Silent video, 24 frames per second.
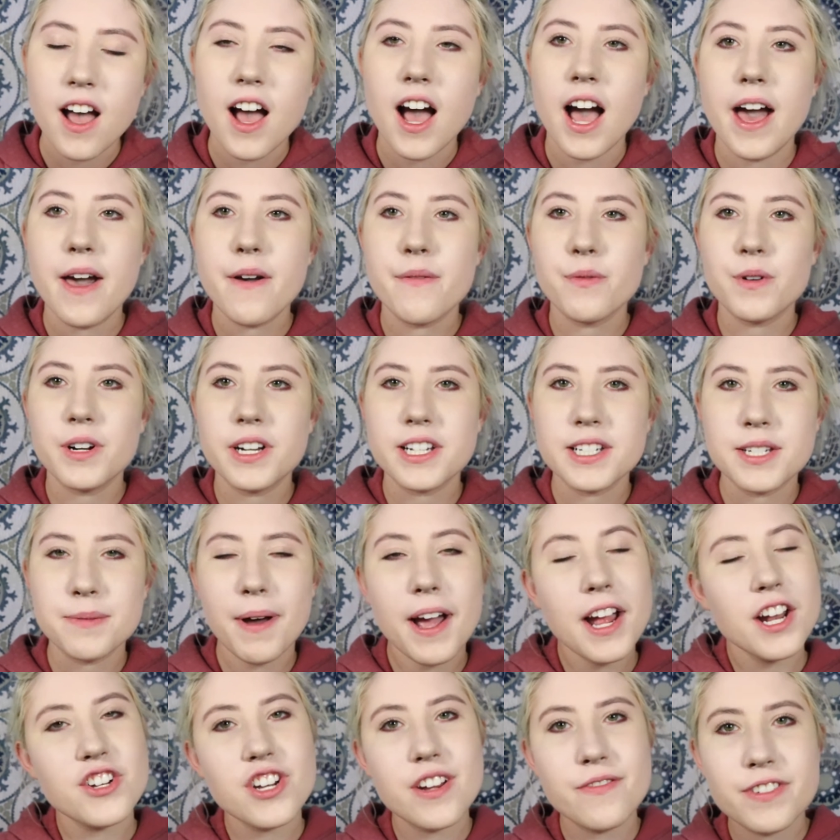I've wanted to
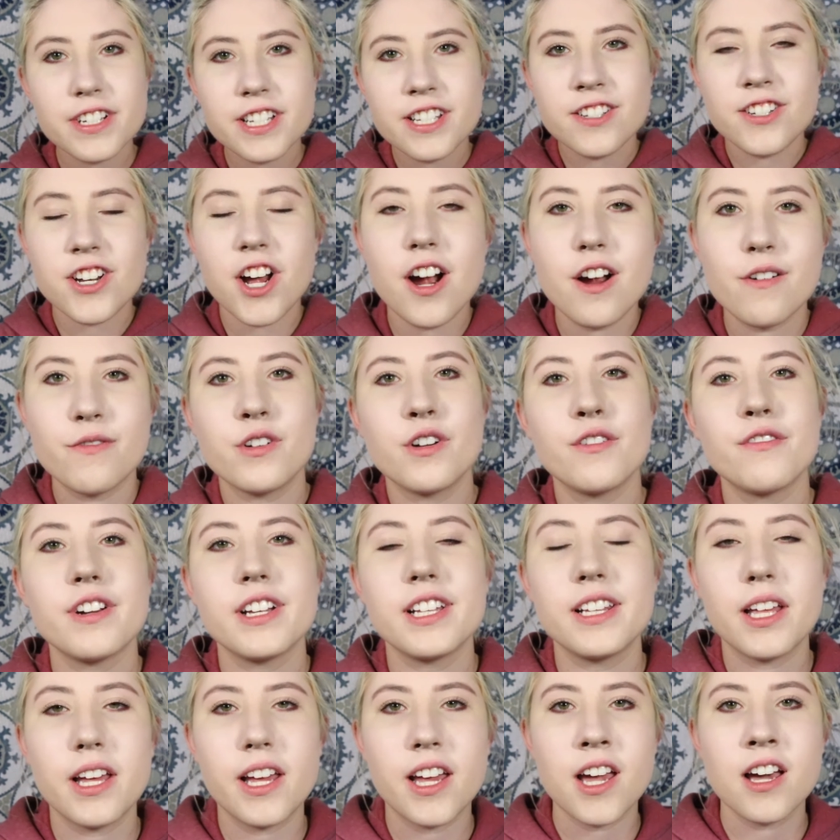buy Jeffree Star for a
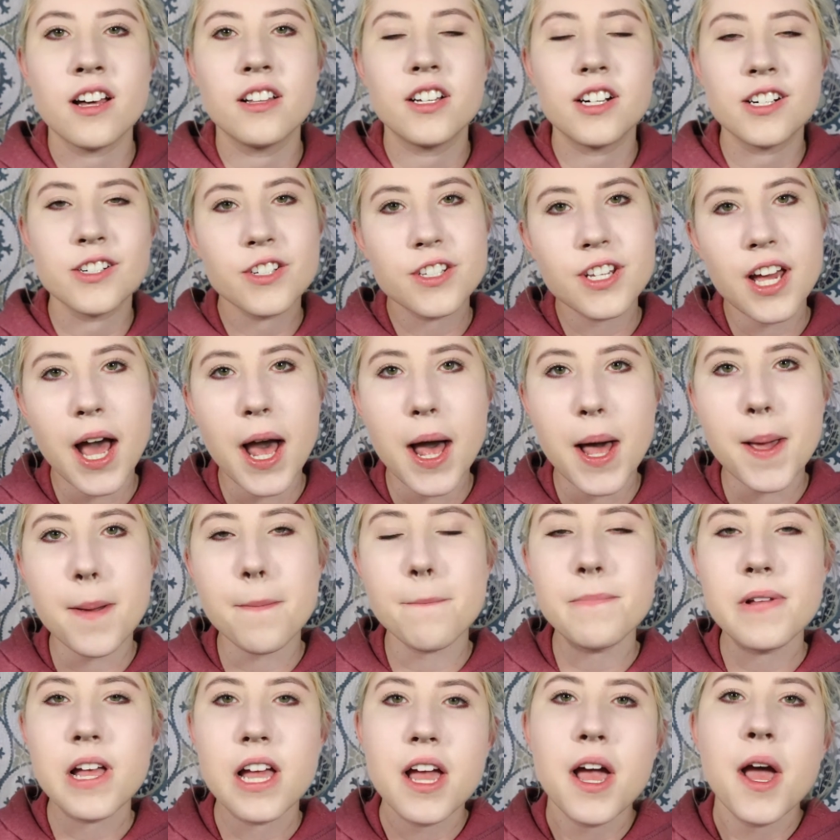really long
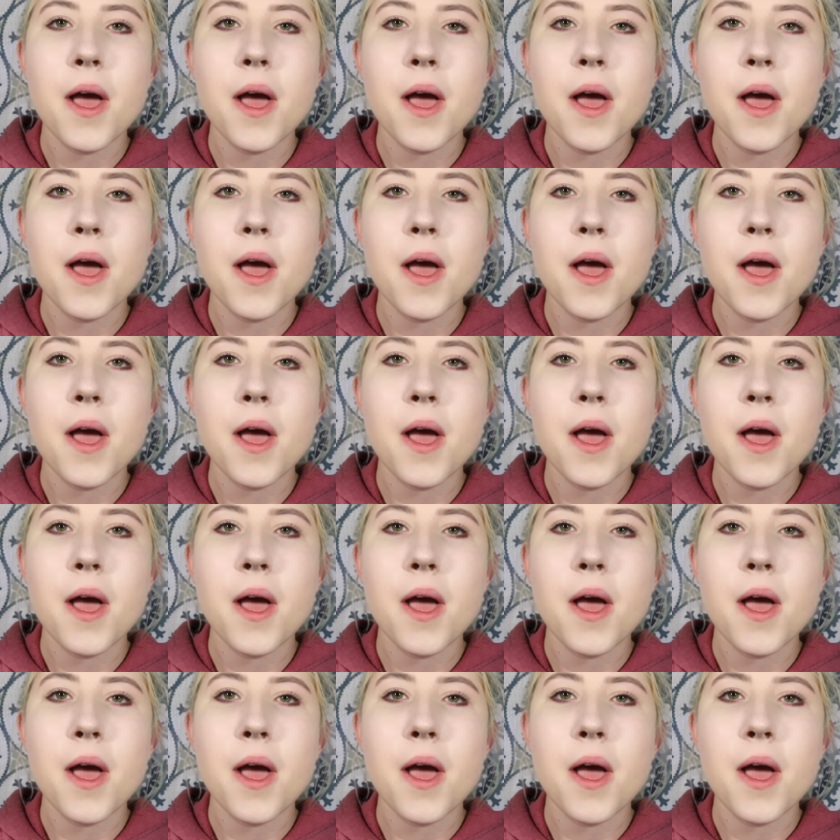time,